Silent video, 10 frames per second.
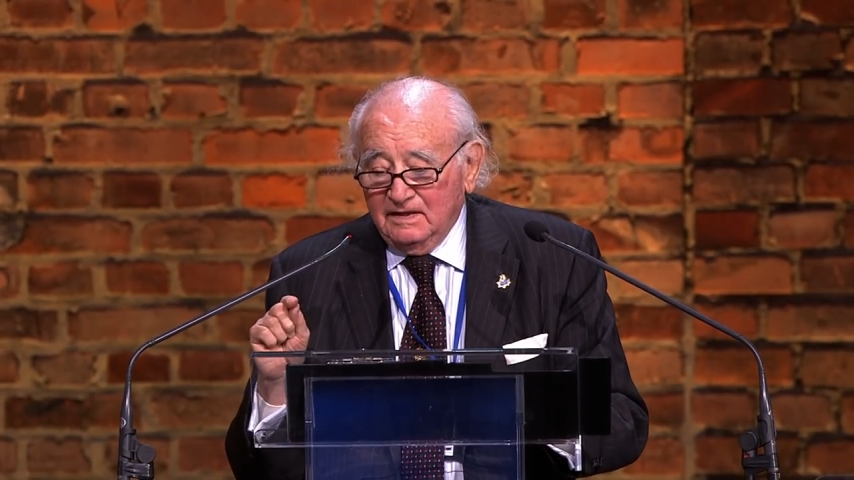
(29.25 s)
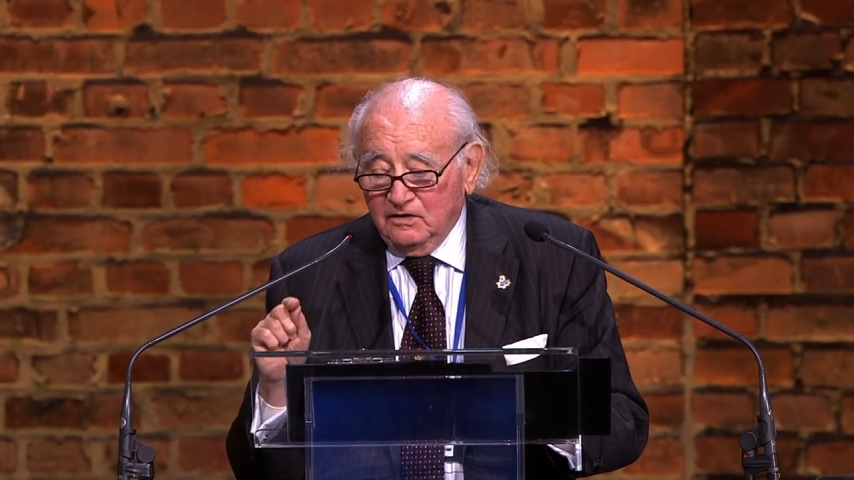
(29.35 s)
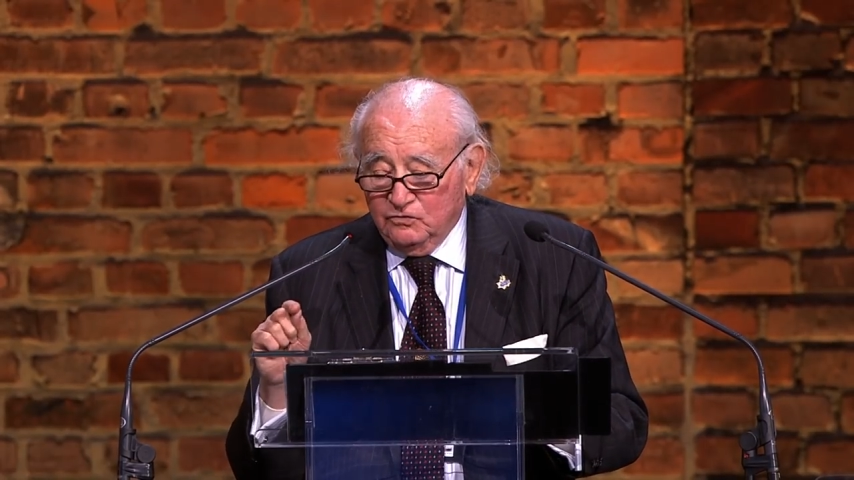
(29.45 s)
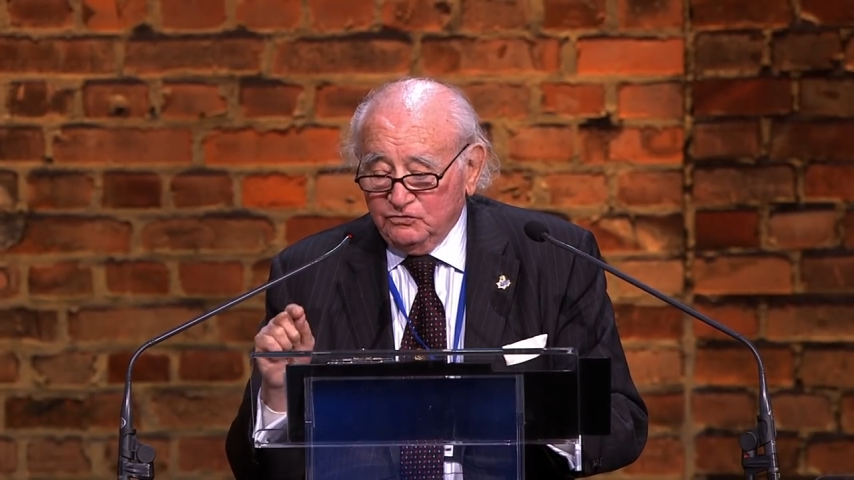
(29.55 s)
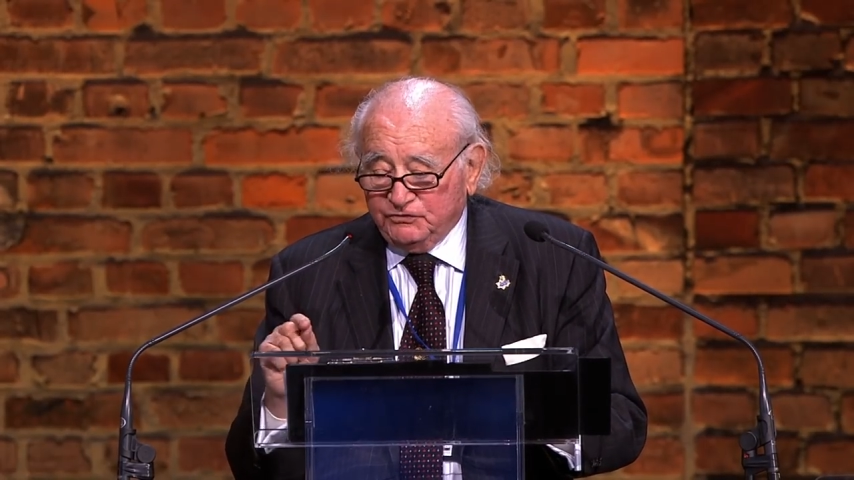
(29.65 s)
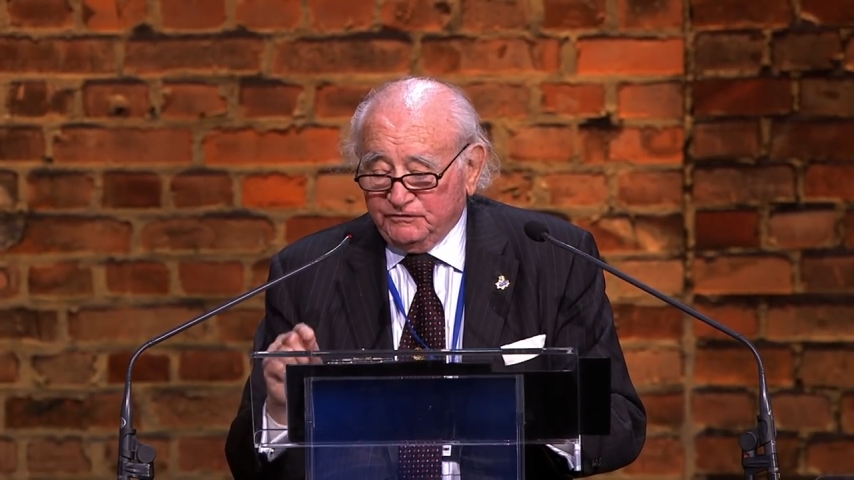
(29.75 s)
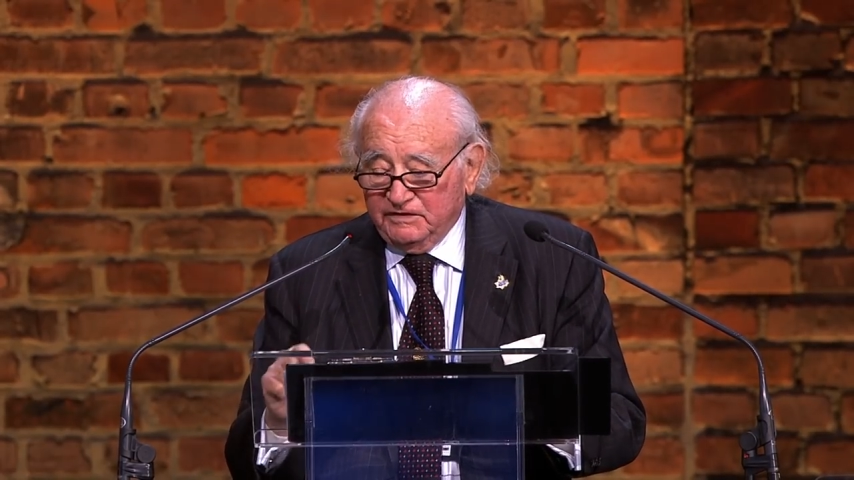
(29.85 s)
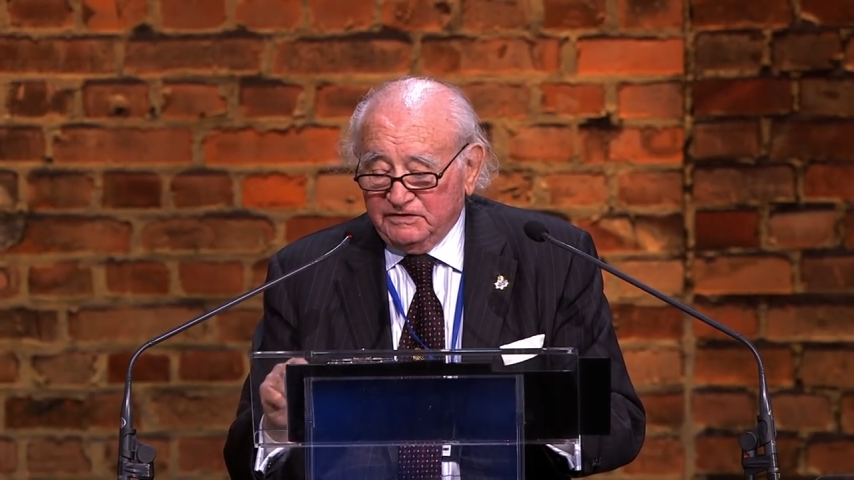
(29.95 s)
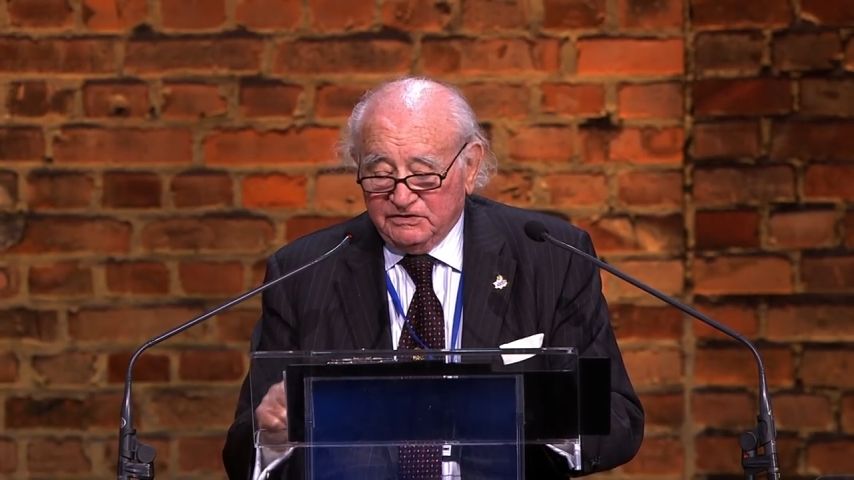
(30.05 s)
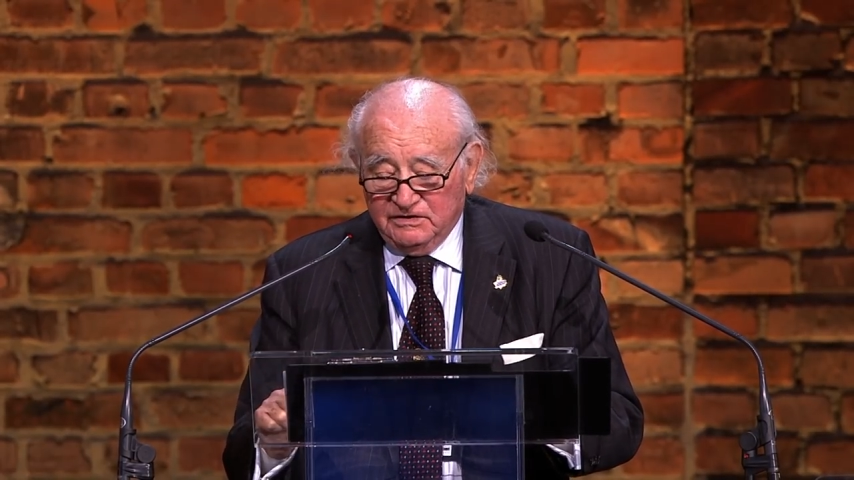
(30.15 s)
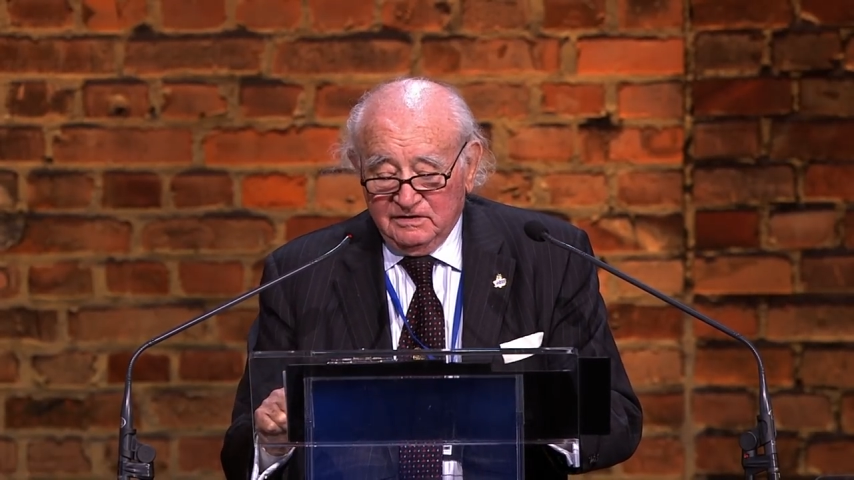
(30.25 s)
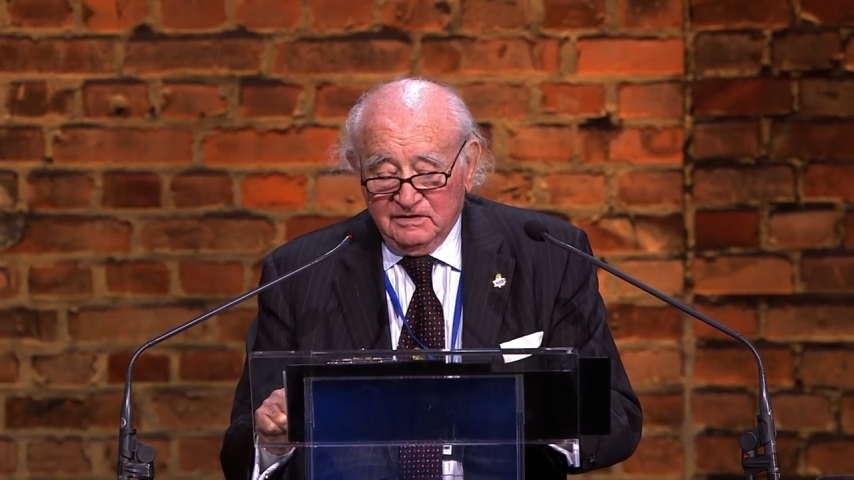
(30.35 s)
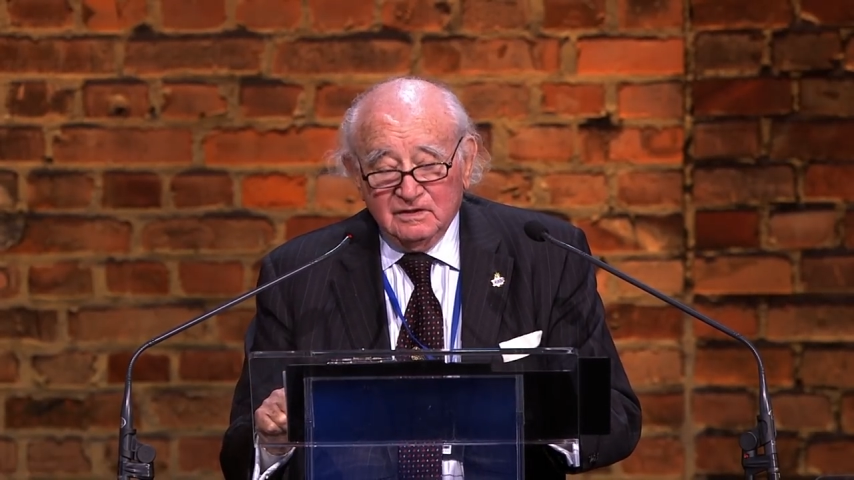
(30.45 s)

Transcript: in Auschwitz